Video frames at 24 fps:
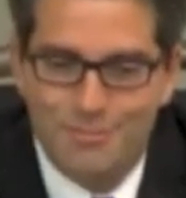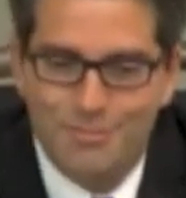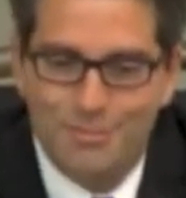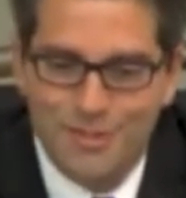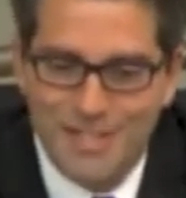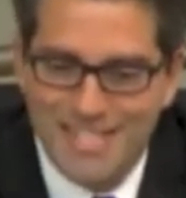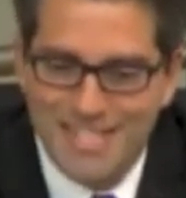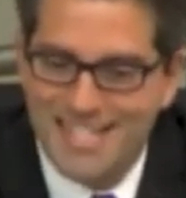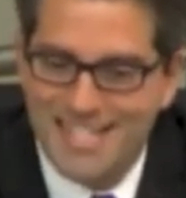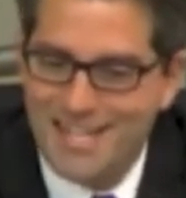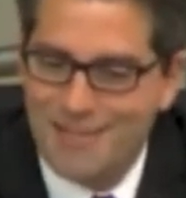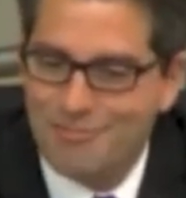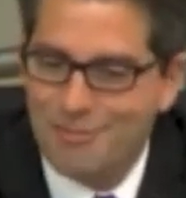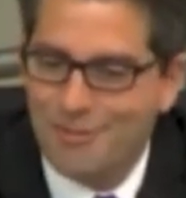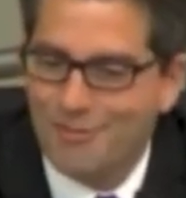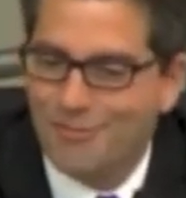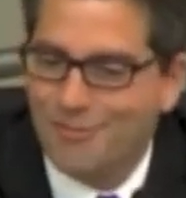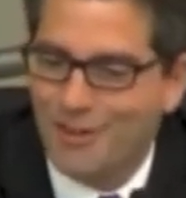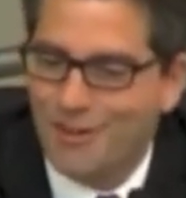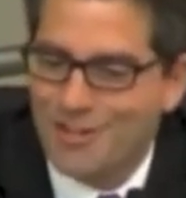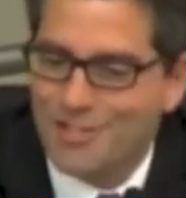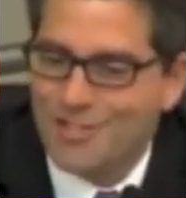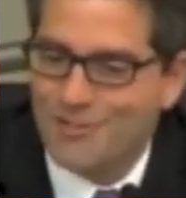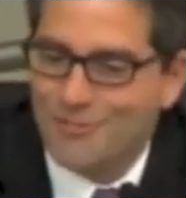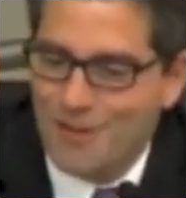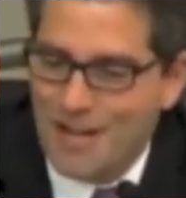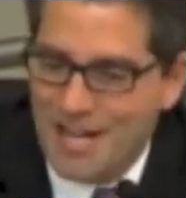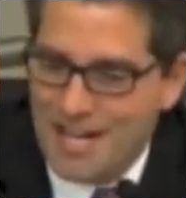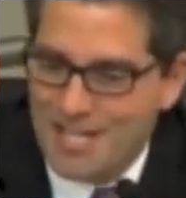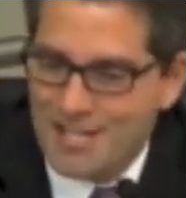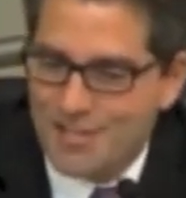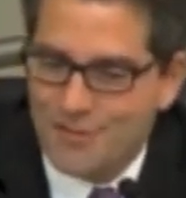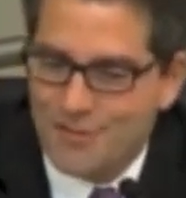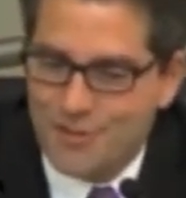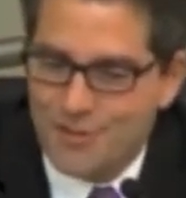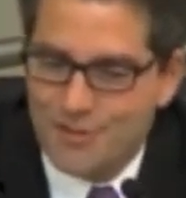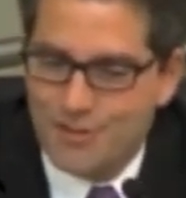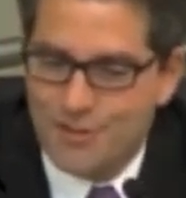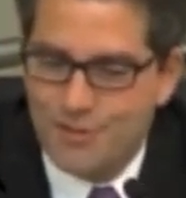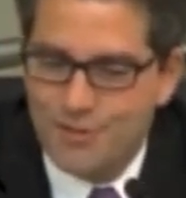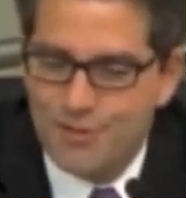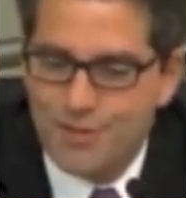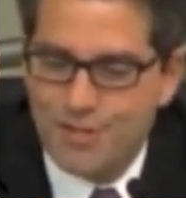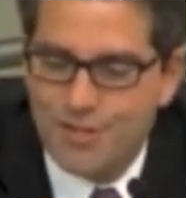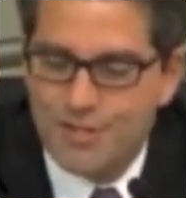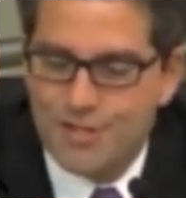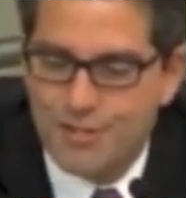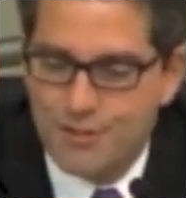Please keep the funds raised for
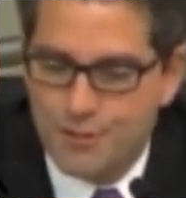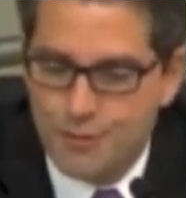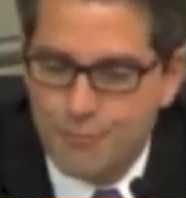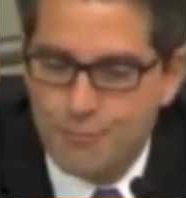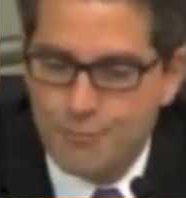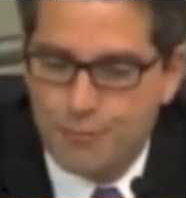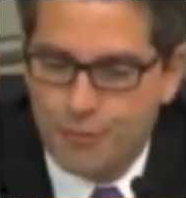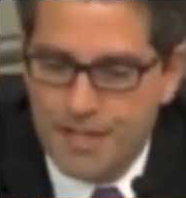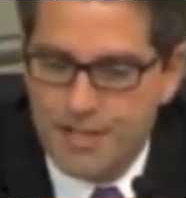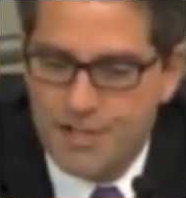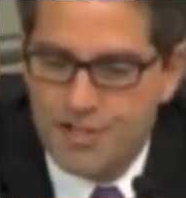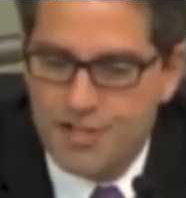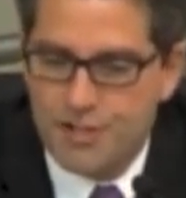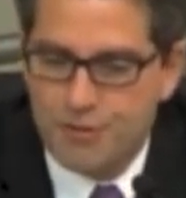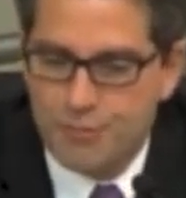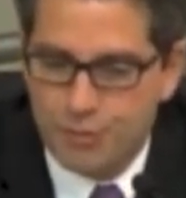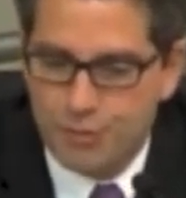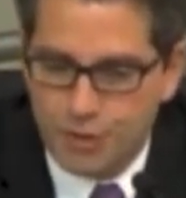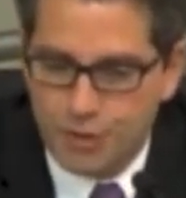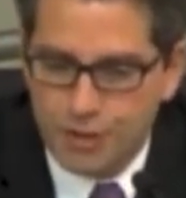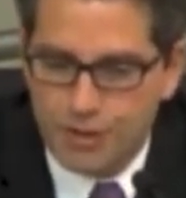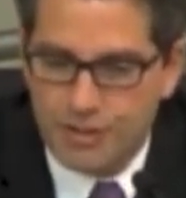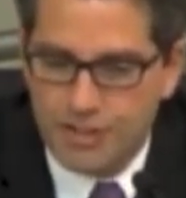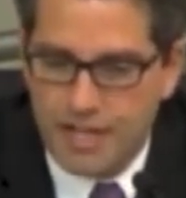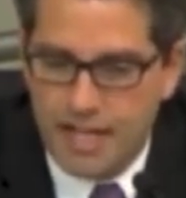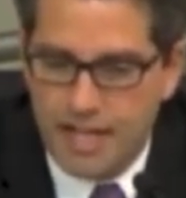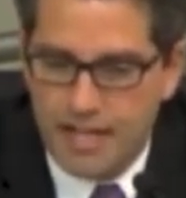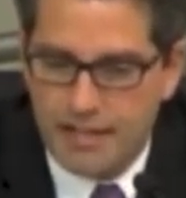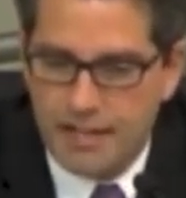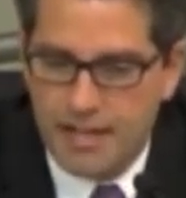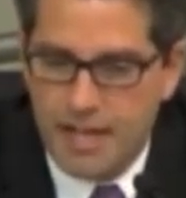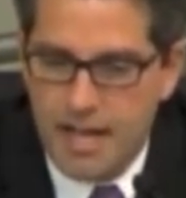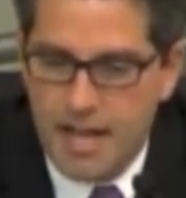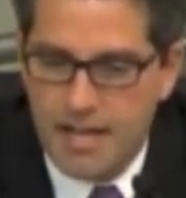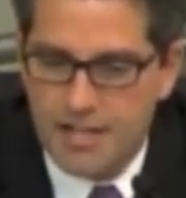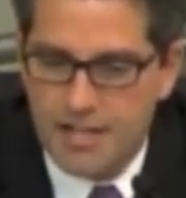the new bridge in Willow Glen